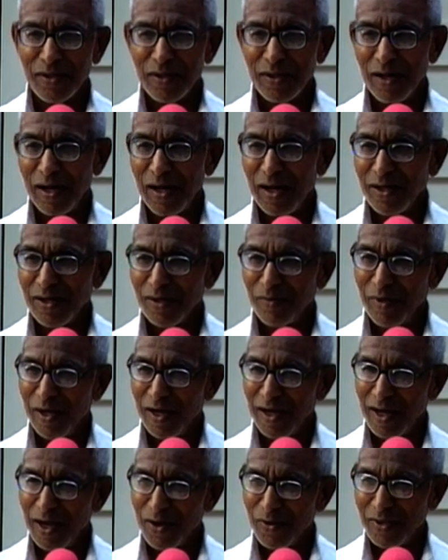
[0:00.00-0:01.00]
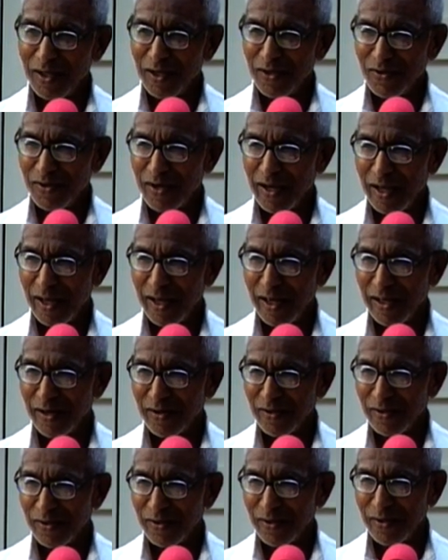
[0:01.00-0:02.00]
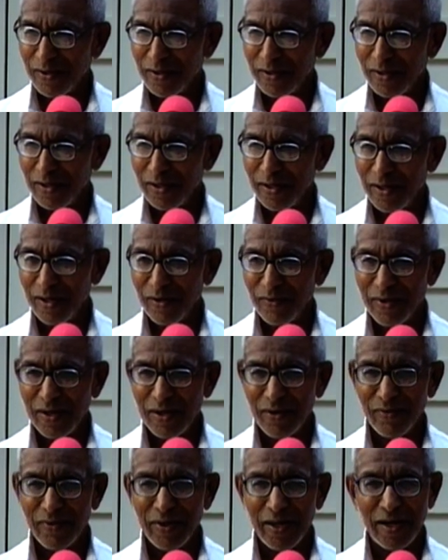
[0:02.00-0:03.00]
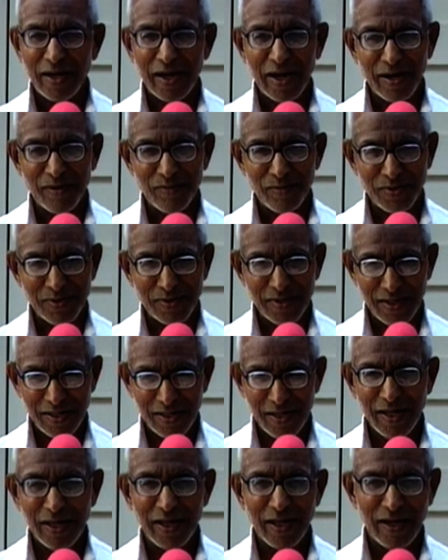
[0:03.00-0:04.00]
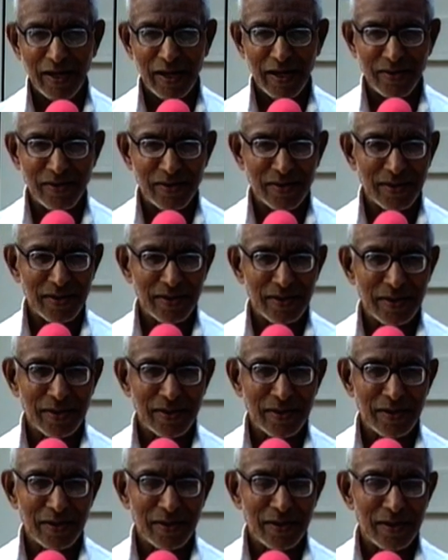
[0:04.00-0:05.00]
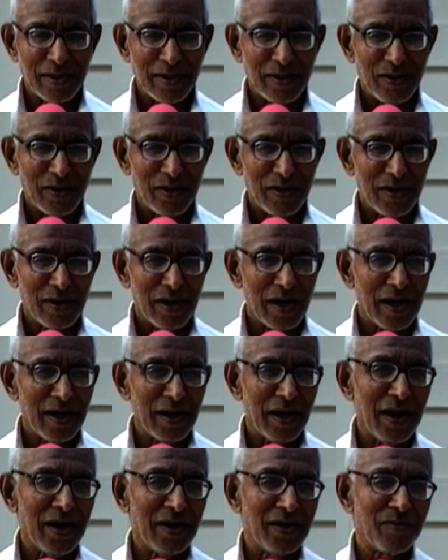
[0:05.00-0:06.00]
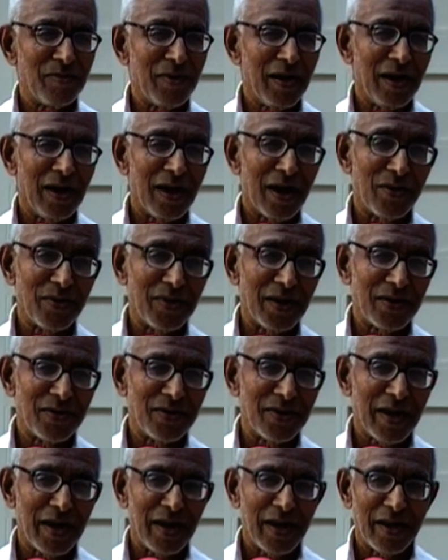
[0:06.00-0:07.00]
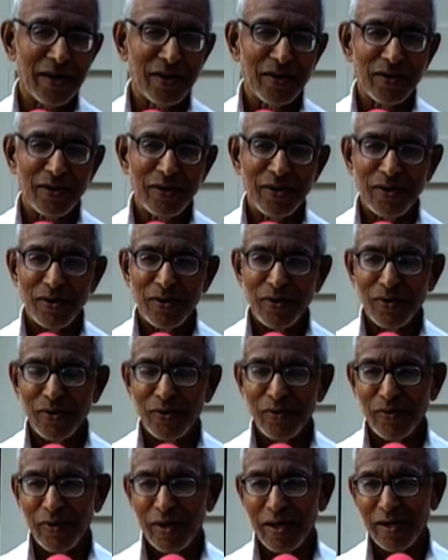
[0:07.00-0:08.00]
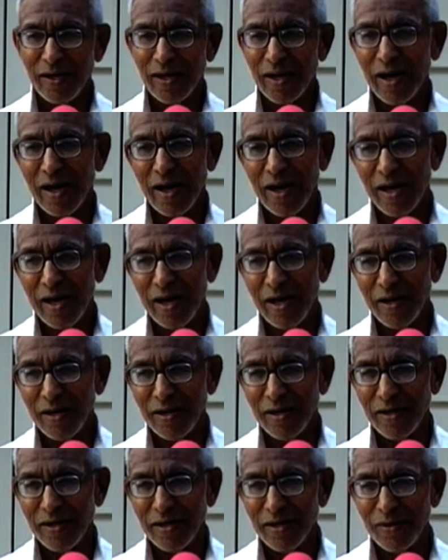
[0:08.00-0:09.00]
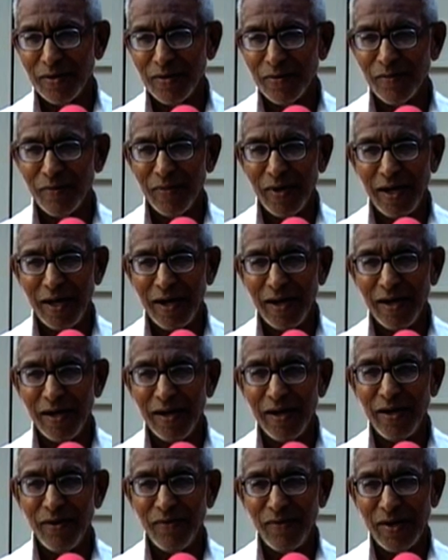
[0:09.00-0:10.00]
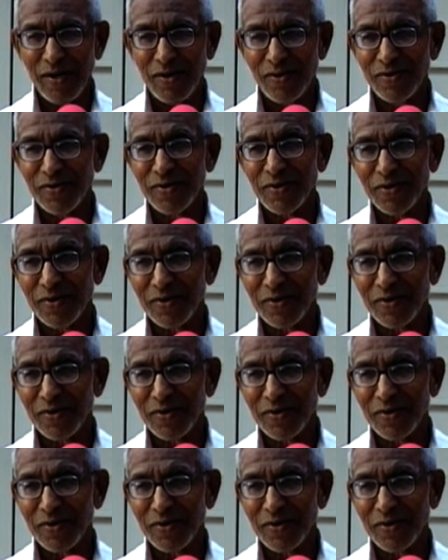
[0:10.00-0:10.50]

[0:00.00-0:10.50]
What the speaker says: Let me love the chair, even when I am sitting in it. Let me love the chair when I may leave it.